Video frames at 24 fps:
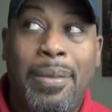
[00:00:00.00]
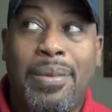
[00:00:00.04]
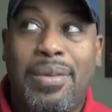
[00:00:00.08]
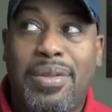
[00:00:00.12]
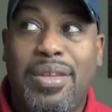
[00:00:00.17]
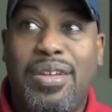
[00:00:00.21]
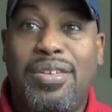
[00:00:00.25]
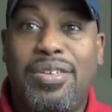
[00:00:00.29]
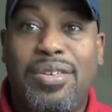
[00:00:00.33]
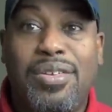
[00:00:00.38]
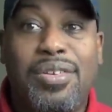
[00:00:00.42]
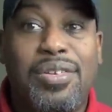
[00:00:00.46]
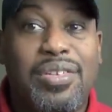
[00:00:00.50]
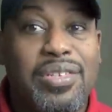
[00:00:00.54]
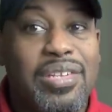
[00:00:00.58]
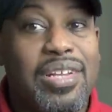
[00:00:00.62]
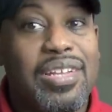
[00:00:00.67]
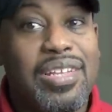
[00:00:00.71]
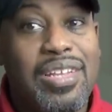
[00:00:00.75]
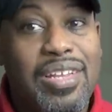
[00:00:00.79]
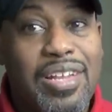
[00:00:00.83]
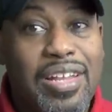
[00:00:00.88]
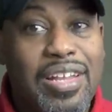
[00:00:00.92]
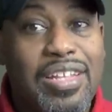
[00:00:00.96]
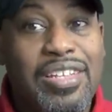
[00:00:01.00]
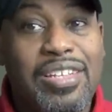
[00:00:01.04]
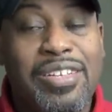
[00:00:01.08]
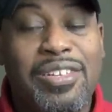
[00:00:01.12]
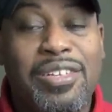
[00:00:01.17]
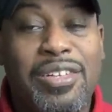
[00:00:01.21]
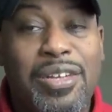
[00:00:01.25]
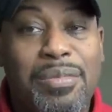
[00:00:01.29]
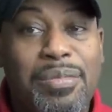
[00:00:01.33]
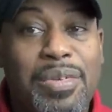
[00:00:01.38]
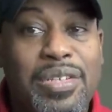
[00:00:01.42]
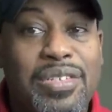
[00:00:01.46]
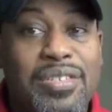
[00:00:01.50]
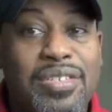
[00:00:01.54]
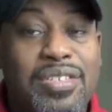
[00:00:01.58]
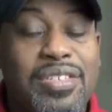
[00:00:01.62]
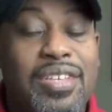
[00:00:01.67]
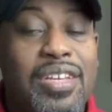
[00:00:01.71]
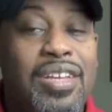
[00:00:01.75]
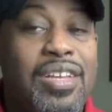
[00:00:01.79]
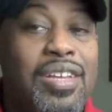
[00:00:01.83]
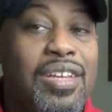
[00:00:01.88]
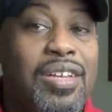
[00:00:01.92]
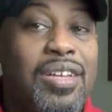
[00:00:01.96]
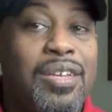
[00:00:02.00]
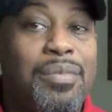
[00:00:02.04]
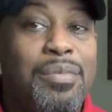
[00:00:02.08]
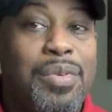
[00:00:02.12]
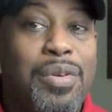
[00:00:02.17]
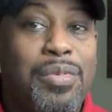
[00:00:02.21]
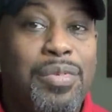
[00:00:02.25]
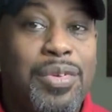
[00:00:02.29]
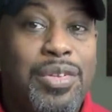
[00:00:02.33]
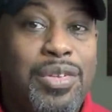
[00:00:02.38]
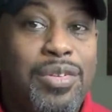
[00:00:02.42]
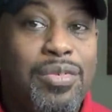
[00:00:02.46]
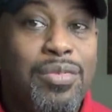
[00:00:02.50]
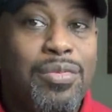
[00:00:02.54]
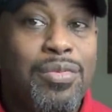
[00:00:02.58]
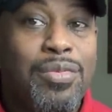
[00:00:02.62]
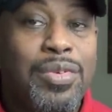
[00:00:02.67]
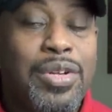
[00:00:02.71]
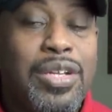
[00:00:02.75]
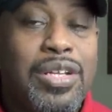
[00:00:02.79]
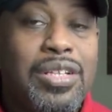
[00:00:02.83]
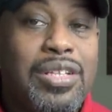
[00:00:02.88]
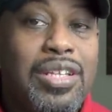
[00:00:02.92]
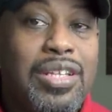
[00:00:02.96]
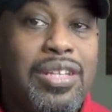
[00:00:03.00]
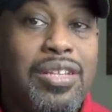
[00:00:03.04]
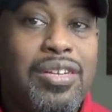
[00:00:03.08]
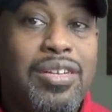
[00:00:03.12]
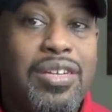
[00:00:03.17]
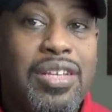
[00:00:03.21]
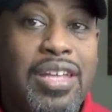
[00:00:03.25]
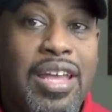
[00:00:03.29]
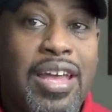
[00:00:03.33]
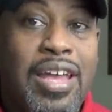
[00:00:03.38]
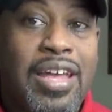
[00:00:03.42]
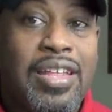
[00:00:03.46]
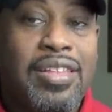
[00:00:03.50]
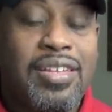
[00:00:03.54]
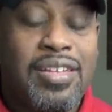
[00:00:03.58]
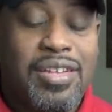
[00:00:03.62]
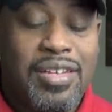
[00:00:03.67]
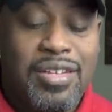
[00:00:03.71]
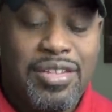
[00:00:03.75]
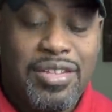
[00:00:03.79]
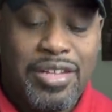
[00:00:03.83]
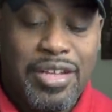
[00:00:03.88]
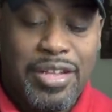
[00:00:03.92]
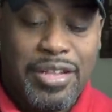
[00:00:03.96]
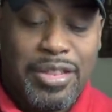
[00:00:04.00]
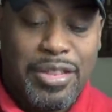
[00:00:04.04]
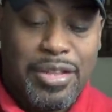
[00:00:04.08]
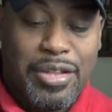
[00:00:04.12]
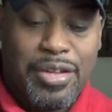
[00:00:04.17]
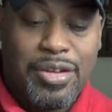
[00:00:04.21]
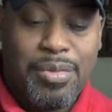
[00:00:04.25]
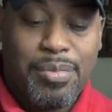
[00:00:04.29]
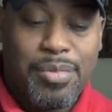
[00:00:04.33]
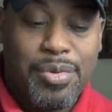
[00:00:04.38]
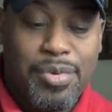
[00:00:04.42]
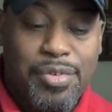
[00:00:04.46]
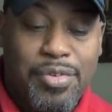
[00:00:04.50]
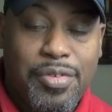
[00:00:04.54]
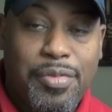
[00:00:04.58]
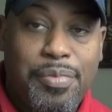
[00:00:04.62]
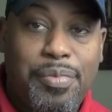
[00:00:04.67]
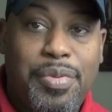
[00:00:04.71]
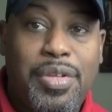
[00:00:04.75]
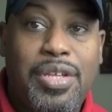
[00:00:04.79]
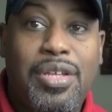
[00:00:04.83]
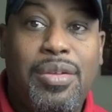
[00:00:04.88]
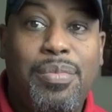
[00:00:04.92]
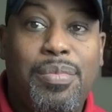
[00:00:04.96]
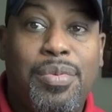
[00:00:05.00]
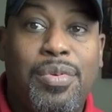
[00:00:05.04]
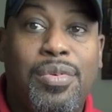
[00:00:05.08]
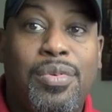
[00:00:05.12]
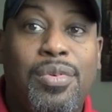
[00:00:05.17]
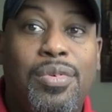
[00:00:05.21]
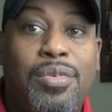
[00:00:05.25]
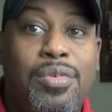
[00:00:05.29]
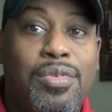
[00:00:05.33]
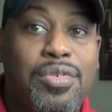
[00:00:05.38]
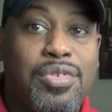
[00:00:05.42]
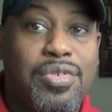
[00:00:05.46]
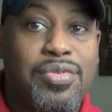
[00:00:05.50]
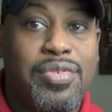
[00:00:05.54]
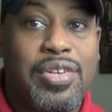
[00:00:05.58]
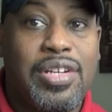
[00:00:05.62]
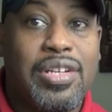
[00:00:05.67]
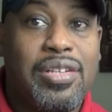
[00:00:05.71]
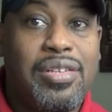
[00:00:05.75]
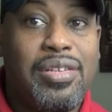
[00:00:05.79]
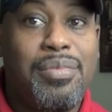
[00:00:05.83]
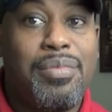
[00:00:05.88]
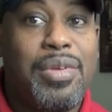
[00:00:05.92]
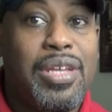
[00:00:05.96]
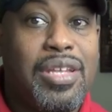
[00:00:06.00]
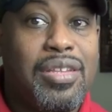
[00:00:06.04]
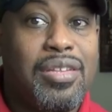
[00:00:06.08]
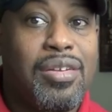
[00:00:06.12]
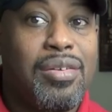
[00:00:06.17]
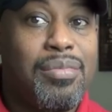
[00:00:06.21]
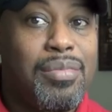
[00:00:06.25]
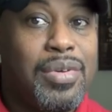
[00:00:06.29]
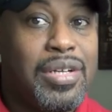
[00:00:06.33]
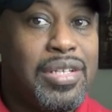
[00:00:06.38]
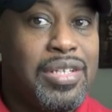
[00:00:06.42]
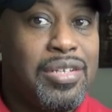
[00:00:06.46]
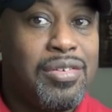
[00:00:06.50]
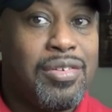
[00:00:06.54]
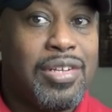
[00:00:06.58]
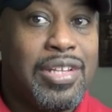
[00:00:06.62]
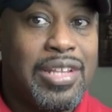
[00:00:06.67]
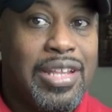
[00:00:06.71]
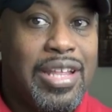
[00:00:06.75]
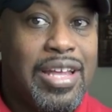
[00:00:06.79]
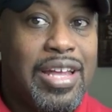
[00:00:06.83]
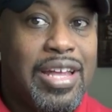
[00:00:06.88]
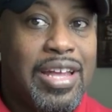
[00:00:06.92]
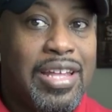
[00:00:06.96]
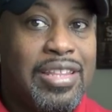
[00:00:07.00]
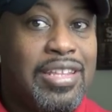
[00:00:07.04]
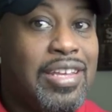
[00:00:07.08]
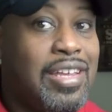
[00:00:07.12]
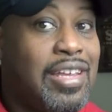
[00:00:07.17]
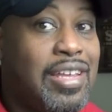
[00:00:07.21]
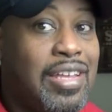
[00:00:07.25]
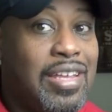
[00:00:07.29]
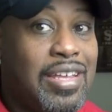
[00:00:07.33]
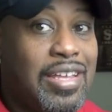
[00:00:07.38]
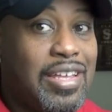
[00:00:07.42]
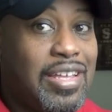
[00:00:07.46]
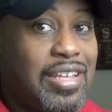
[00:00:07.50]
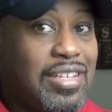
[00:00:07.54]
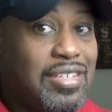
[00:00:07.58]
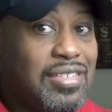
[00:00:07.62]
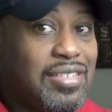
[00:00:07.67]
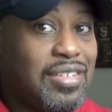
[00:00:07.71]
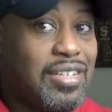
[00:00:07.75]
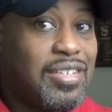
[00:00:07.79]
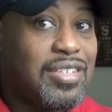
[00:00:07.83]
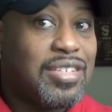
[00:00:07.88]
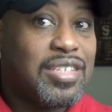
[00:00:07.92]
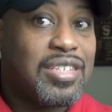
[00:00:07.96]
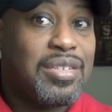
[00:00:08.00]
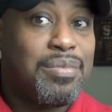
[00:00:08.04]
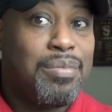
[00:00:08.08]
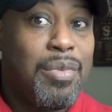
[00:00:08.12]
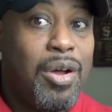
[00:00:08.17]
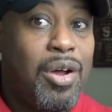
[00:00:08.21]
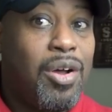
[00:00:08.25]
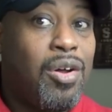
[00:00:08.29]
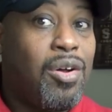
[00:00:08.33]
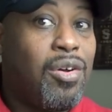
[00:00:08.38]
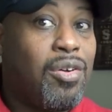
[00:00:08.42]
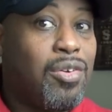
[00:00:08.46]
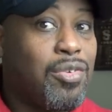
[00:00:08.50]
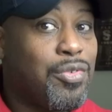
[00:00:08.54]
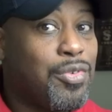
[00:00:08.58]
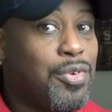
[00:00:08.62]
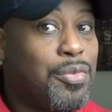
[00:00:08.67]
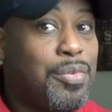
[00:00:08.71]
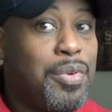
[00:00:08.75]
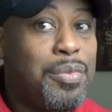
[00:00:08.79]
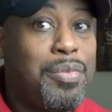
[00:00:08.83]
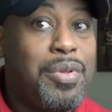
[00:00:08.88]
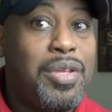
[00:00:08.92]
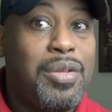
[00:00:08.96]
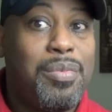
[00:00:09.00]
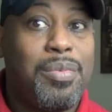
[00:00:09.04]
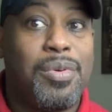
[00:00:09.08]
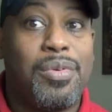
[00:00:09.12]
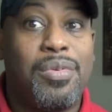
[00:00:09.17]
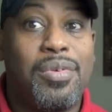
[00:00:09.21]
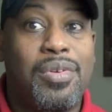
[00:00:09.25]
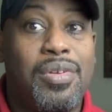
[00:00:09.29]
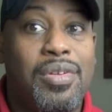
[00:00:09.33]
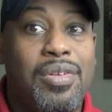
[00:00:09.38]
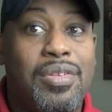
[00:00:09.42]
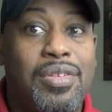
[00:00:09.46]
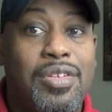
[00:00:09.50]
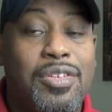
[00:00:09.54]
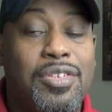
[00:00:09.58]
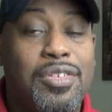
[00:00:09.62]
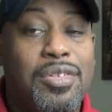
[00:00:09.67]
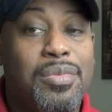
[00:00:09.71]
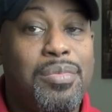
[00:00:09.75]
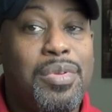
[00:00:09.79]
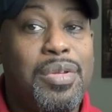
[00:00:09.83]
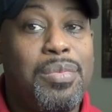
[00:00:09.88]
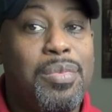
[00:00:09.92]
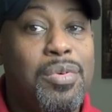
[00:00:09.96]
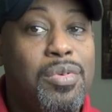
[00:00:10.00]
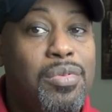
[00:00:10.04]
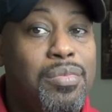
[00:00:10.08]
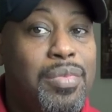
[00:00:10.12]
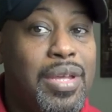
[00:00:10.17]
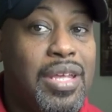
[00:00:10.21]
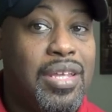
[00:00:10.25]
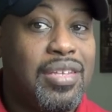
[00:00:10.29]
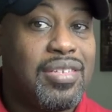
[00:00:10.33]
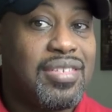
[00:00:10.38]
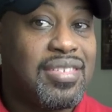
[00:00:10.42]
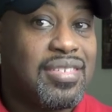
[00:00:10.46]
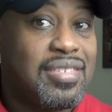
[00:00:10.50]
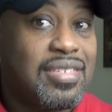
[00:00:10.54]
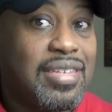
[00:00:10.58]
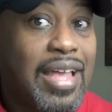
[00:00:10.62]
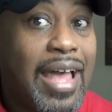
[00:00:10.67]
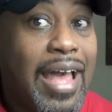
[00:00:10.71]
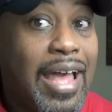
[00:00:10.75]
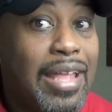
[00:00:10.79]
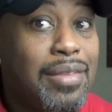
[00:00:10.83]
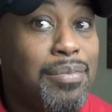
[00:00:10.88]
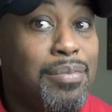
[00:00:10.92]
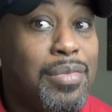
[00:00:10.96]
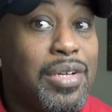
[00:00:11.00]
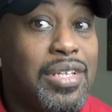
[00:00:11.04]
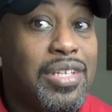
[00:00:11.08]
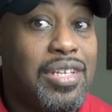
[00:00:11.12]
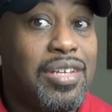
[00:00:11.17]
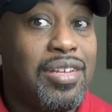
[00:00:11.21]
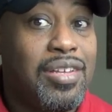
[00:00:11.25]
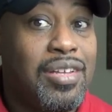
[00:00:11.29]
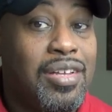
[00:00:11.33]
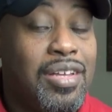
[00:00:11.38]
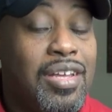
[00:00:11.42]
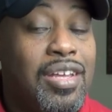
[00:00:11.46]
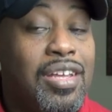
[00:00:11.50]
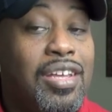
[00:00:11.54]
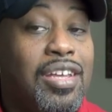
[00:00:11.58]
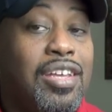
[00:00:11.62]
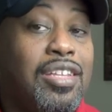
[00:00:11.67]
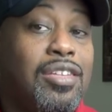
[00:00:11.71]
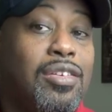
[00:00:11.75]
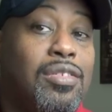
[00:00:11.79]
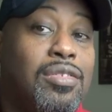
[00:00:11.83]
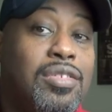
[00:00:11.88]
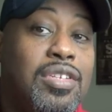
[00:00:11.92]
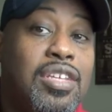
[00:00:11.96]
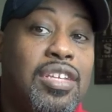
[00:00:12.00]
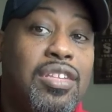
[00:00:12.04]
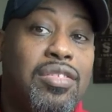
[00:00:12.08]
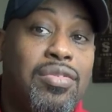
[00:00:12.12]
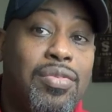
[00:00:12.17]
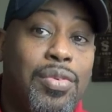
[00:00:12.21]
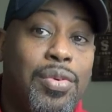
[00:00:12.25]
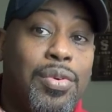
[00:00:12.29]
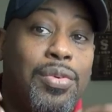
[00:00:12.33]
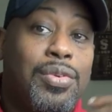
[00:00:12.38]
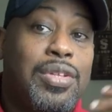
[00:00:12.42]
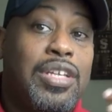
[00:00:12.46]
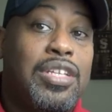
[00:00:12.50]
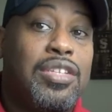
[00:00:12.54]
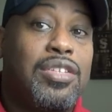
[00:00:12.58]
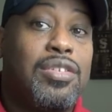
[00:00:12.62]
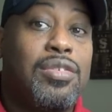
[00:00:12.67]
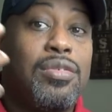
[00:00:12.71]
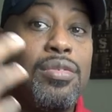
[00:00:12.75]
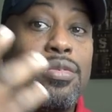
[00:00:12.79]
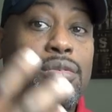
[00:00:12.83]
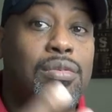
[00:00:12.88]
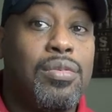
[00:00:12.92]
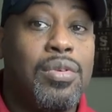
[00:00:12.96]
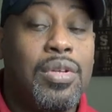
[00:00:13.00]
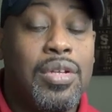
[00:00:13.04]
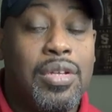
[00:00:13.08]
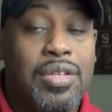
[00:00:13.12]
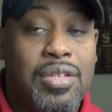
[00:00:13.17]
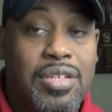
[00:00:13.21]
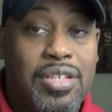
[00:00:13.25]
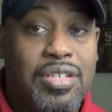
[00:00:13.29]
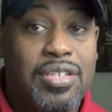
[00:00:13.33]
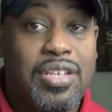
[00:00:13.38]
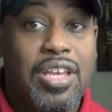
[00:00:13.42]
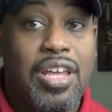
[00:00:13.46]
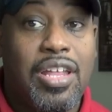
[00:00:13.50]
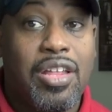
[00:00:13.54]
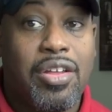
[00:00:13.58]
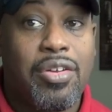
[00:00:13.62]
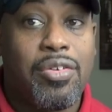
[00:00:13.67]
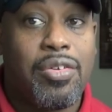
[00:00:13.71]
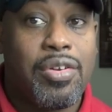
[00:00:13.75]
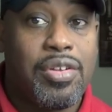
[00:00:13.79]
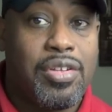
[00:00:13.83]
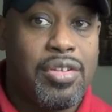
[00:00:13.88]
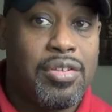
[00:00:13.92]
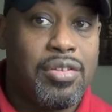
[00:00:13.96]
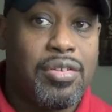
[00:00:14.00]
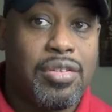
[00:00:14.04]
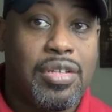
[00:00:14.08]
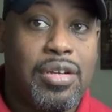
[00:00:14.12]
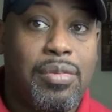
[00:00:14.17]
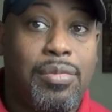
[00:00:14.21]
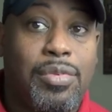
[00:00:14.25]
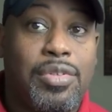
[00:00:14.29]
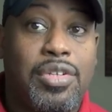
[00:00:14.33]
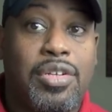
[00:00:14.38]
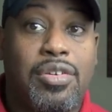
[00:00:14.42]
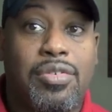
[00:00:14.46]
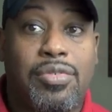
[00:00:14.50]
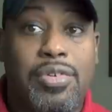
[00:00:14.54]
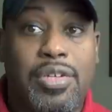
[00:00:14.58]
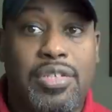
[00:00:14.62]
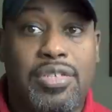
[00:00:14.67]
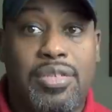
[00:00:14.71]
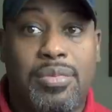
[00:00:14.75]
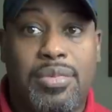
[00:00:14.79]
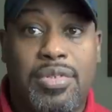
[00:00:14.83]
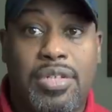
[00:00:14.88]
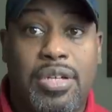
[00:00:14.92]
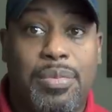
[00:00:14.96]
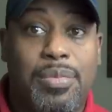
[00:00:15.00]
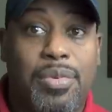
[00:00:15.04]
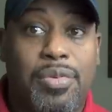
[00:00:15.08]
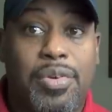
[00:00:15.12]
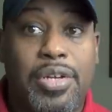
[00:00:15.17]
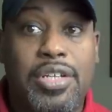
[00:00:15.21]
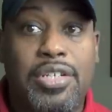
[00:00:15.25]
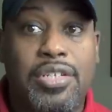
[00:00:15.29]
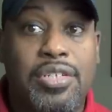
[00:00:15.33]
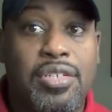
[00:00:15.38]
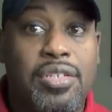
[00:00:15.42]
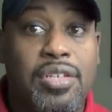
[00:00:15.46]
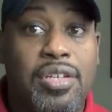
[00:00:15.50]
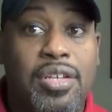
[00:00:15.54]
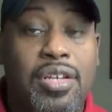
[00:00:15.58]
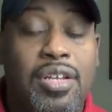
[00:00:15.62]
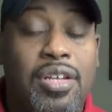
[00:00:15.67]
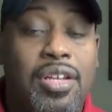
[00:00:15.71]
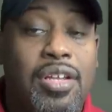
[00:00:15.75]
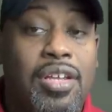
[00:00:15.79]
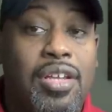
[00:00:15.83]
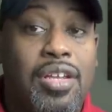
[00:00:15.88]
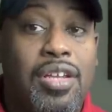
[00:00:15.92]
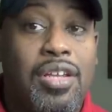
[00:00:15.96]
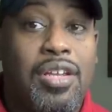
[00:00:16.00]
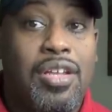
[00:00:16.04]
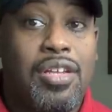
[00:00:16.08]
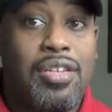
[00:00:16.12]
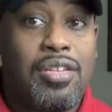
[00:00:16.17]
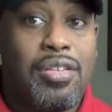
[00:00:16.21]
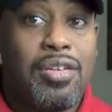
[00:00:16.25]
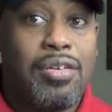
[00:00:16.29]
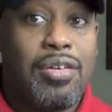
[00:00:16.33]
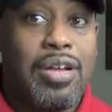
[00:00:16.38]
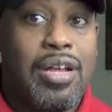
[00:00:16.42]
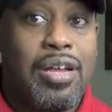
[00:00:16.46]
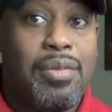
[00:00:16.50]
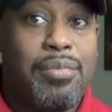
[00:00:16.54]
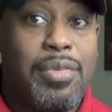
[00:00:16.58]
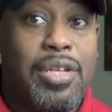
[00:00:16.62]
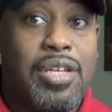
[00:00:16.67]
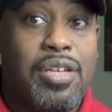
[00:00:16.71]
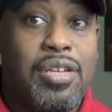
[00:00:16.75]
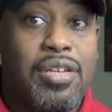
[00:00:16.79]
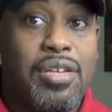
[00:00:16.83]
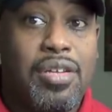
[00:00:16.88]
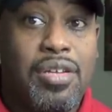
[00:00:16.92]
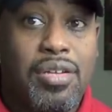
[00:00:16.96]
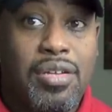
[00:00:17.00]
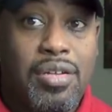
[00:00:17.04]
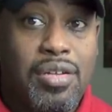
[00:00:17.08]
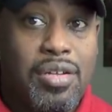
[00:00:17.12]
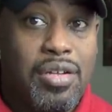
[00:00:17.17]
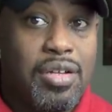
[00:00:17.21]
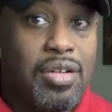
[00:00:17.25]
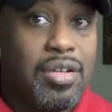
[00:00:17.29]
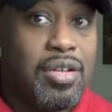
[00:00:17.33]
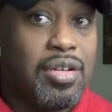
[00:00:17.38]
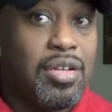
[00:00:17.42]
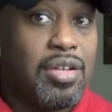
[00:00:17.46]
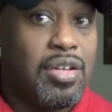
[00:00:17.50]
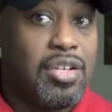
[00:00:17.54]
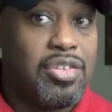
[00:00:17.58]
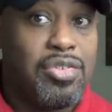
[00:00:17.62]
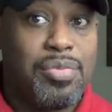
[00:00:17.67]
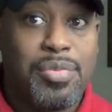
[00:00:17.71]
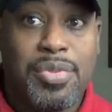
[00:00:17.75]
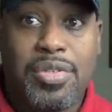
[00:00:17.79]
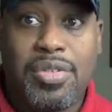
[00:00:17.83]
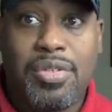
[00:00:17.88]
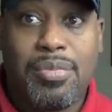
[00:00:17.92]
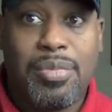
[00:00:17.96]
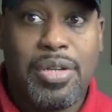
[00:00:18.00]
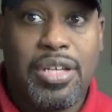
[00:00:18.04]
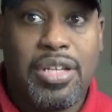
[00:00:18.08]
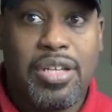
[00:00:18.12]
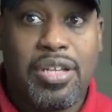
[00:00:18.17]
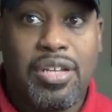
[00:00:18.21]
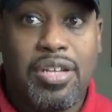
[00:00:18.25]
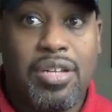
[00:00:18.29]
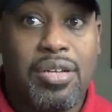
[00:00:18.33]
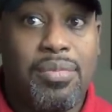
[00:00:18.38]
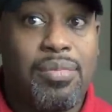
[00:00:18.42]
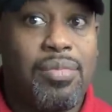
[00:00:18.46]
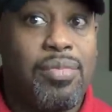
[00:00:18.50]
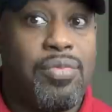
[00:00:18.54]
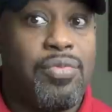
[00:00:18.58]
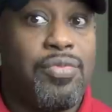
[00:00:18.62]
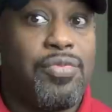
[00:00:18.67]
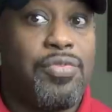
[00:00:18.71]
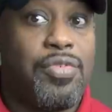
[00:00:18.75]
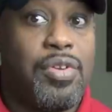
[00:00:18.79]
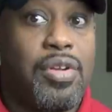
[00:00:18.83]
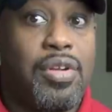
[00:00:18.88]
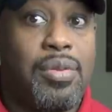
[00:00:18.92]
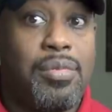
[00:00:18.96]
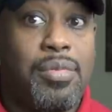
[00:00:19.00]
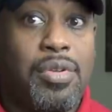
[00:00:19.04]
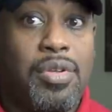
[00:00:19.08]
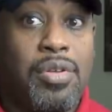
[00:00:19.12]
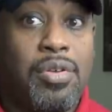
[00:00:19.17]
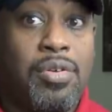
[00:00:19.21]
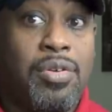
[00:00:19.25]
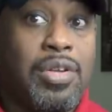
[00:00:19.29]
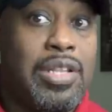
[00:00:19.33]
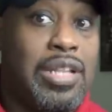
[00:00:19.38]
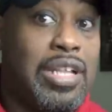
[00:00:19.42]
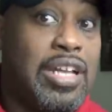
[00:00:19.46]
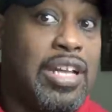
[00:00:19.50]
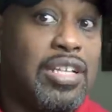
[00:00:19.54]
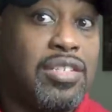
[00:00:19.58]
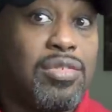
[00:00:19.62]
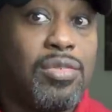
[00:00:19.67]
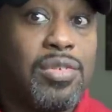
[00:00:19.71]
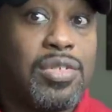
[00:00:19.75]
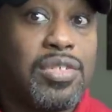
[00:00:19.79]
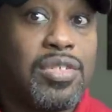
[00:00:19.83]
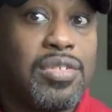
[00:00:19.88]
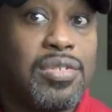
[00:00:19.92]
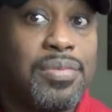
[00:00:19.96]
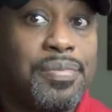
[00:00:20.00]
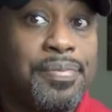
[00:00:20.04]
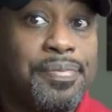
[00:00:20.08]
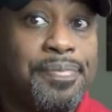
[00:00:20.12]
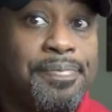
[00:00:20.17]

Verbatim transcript: Yeah, you hear it's like, yeah, I got the internet business. But when you really look at the number of people who strictly make their money online, it's a small group of people. There's some people who make side money, and those get thrown into this category. You know, and I want to create some separation. You know, I make 100% of my income from online sources.